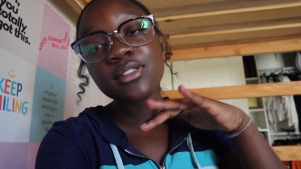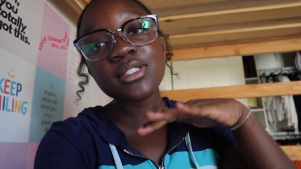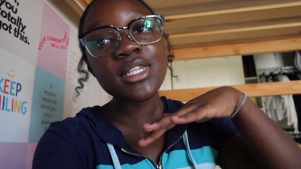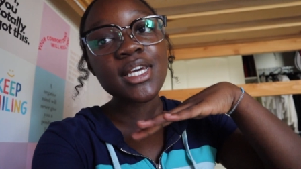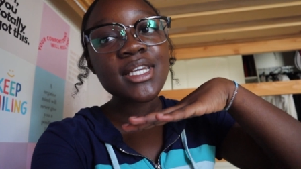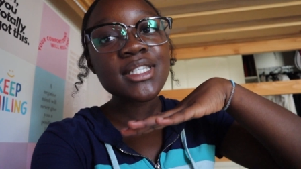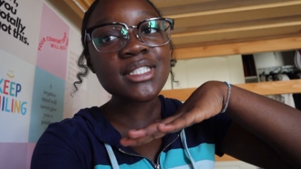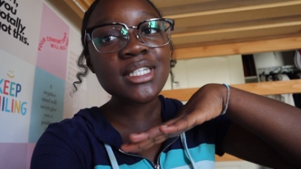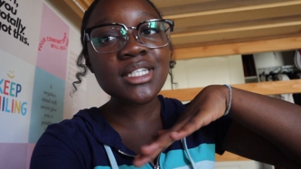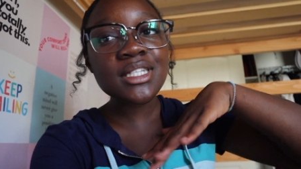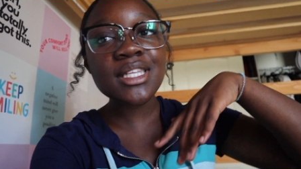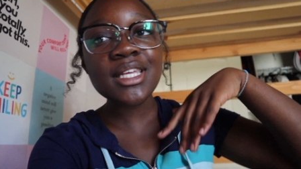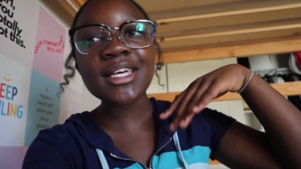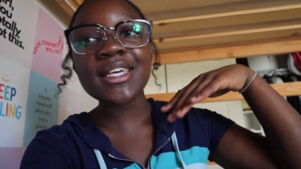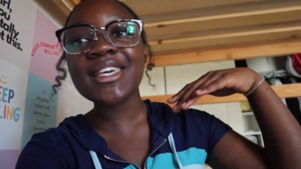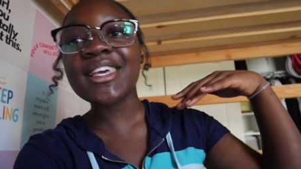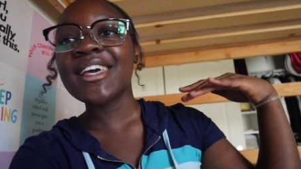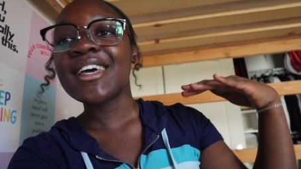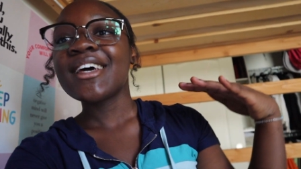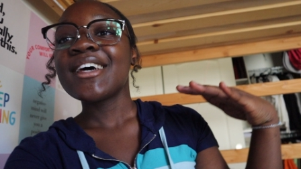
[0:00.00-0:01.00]
today is kind of
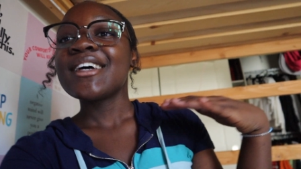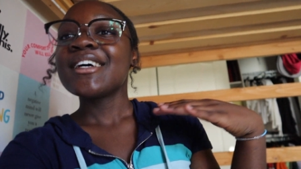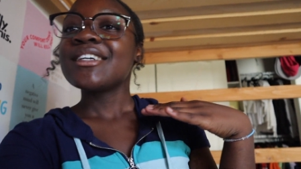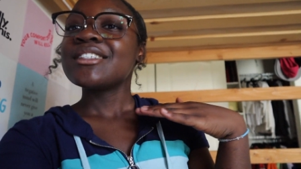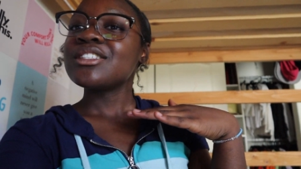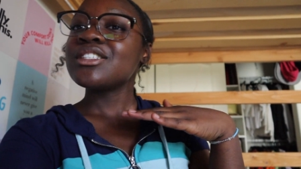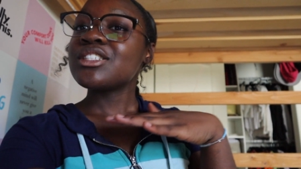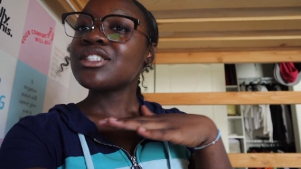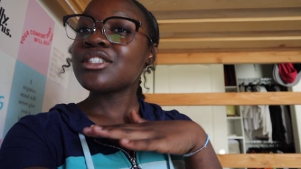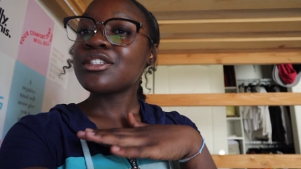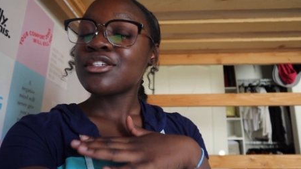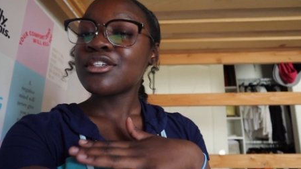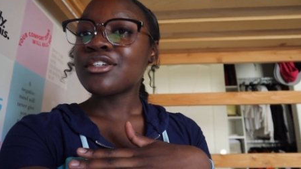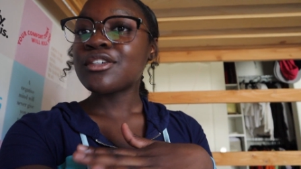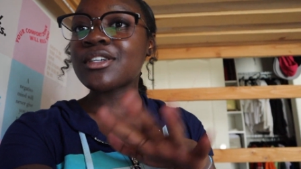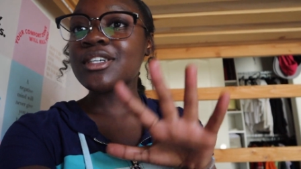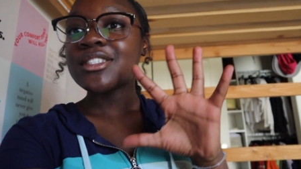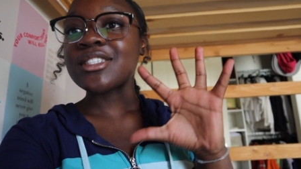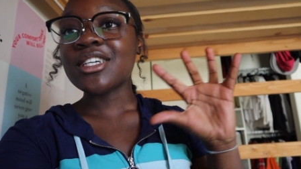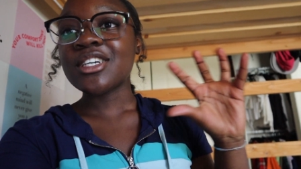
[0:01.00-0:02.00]
like chill
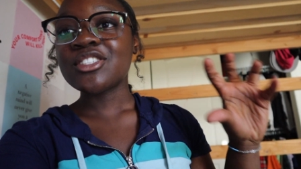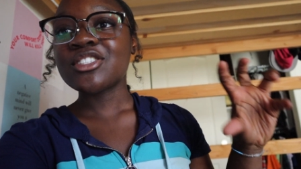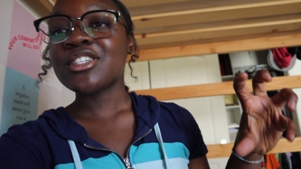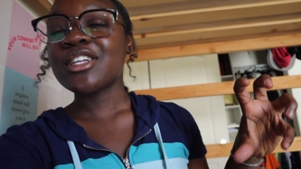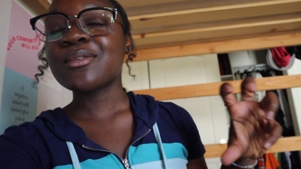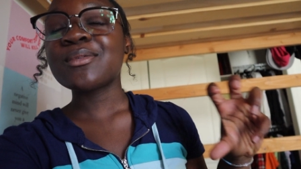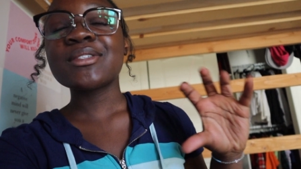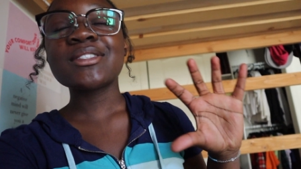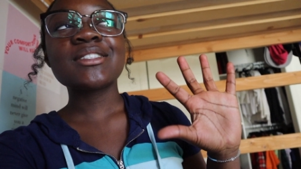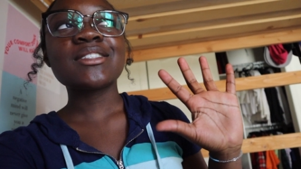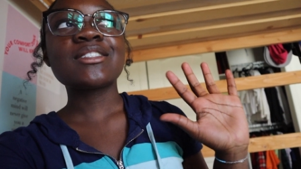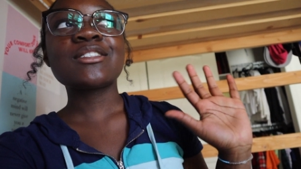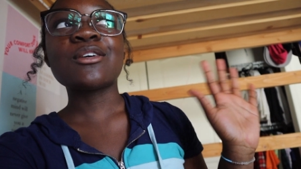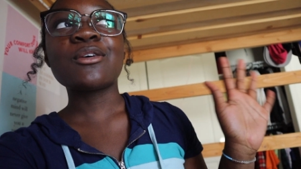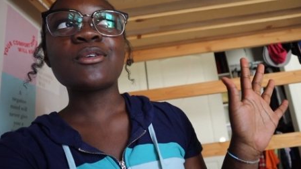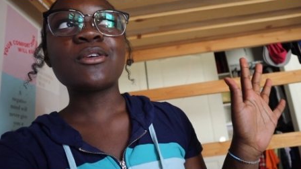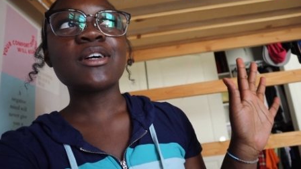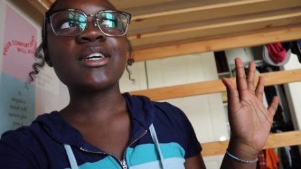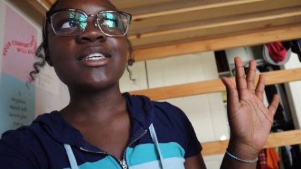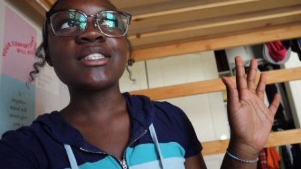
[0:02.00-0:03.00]
because yesterday was
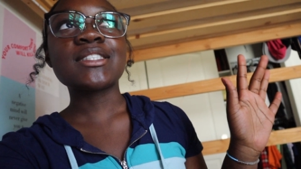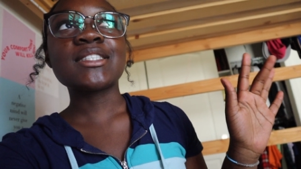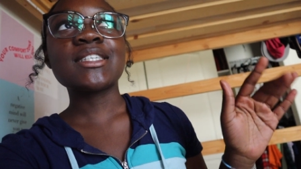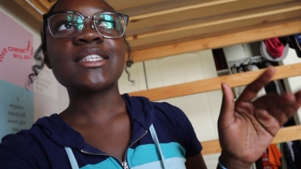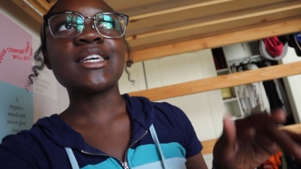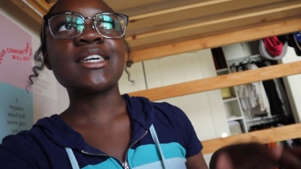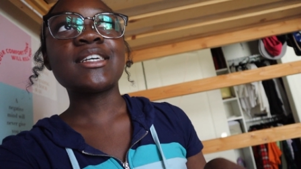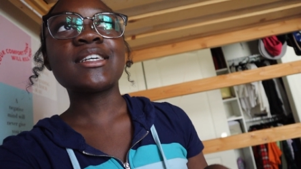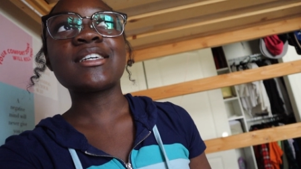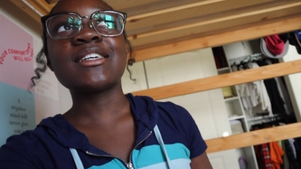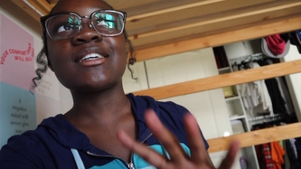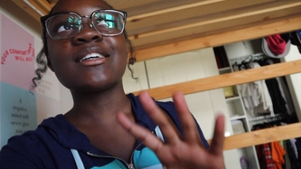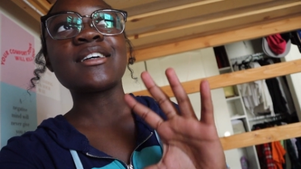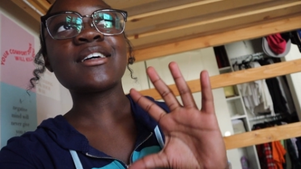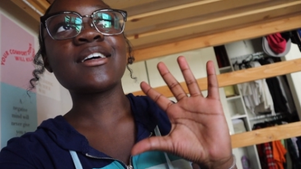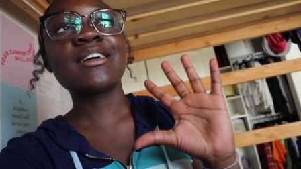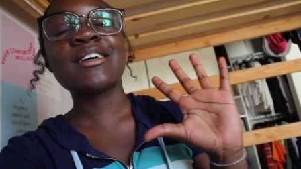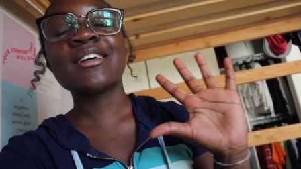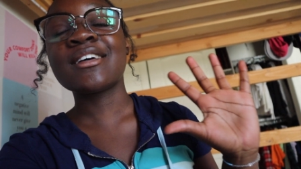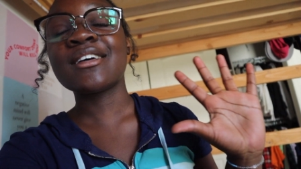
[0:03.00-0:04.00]
so crazy, like,
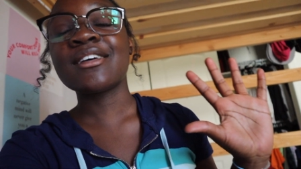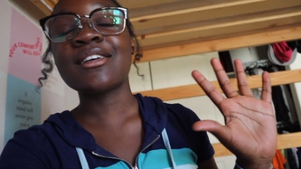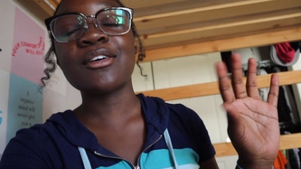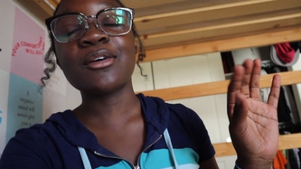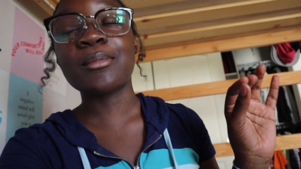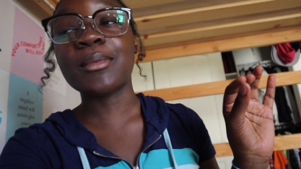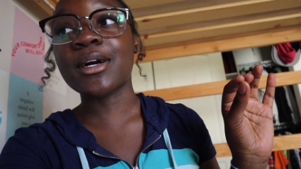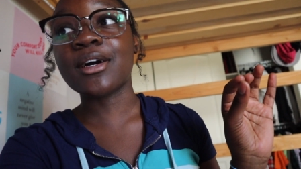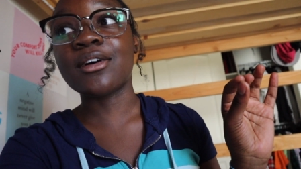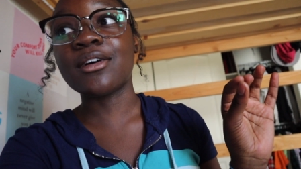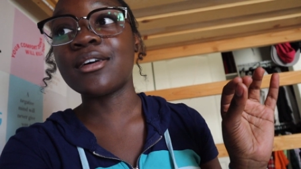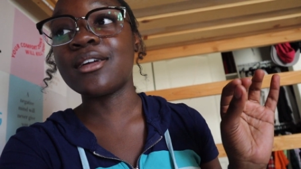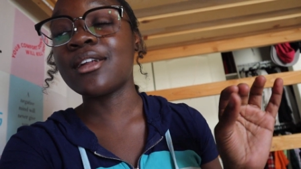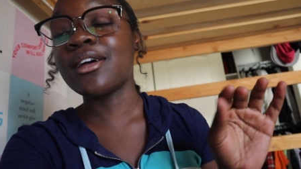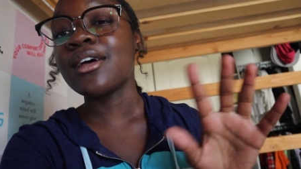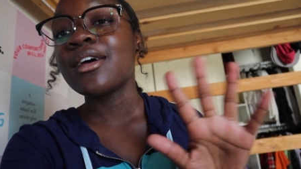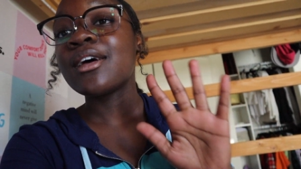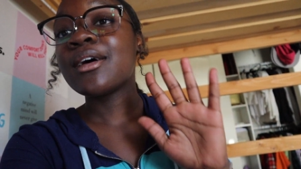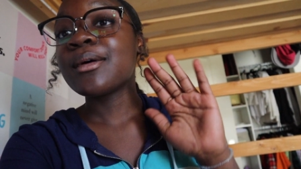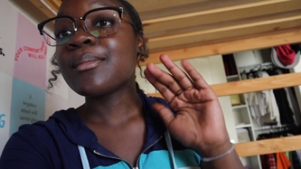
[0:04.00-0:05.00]
oh my god.
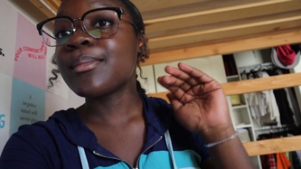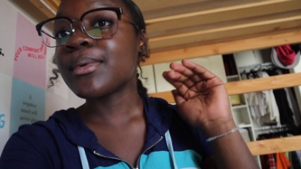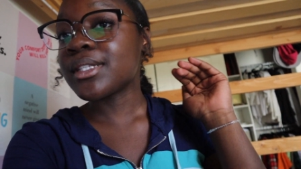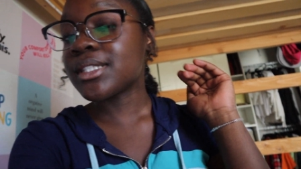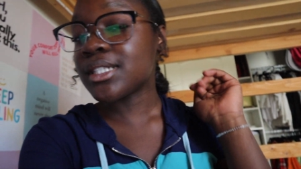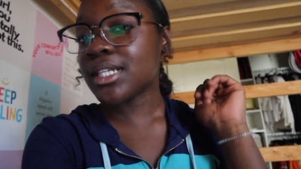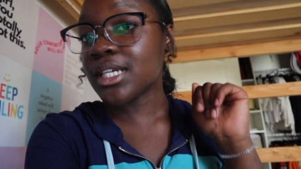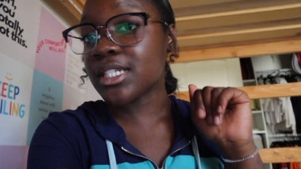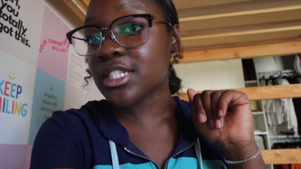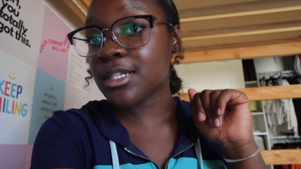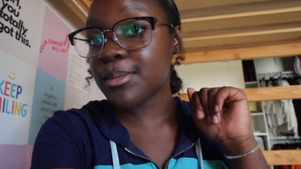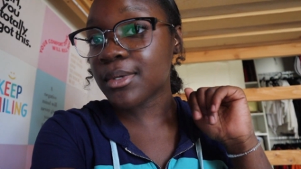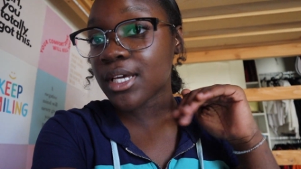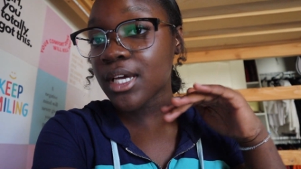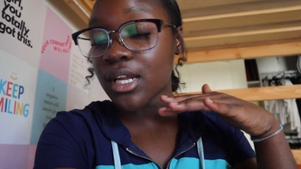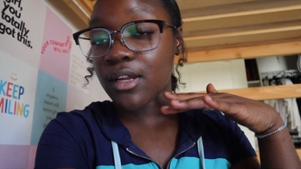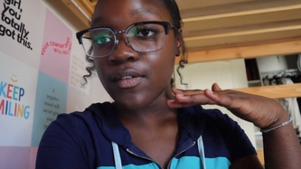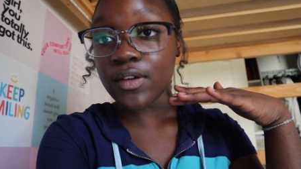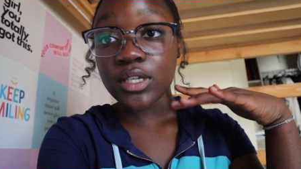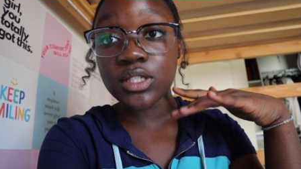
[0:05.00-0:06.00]
But today's gonna be
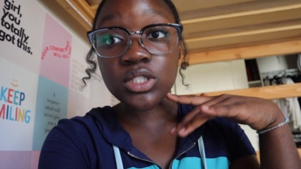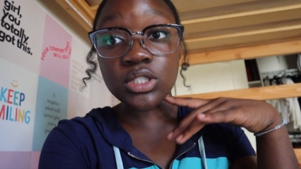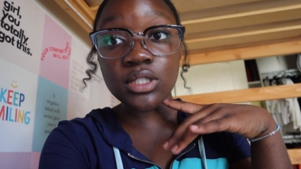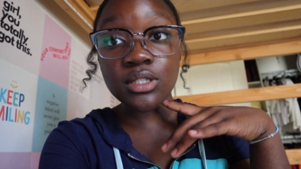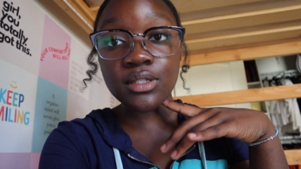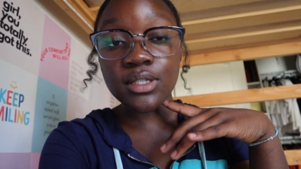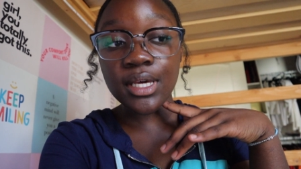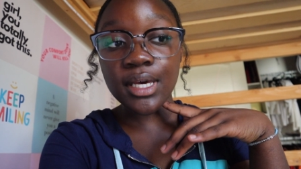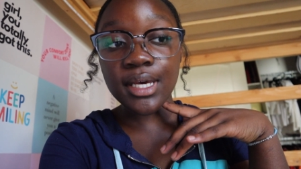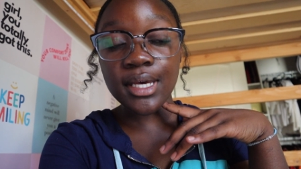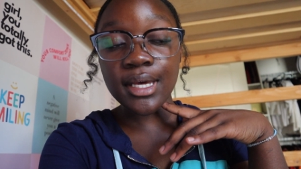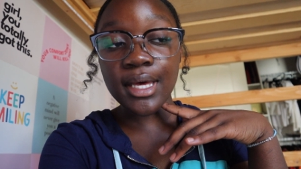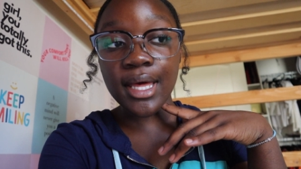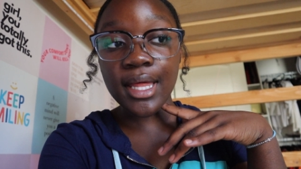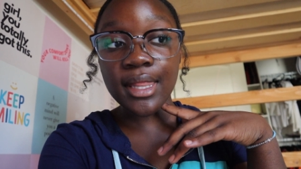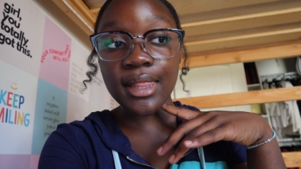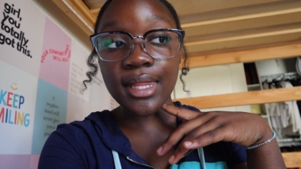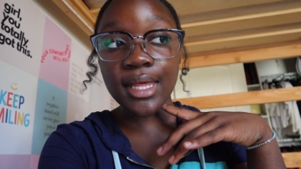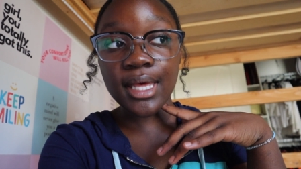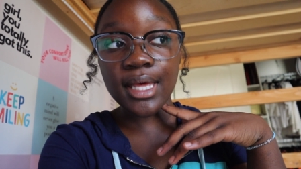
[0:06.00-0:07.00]
kind of like a chill day
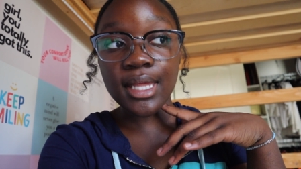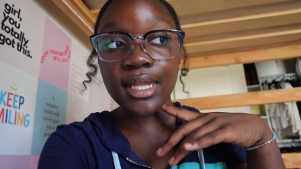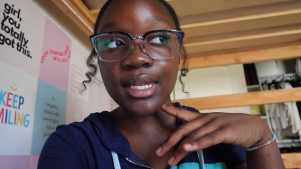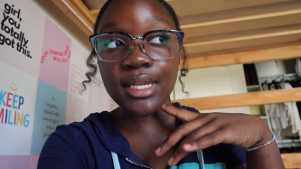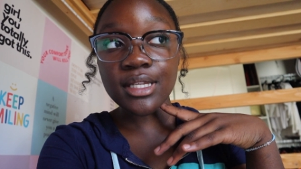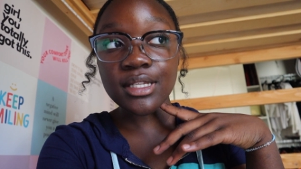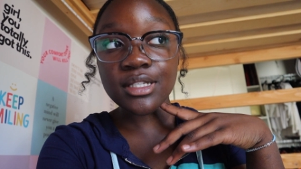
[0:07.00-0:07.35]
and then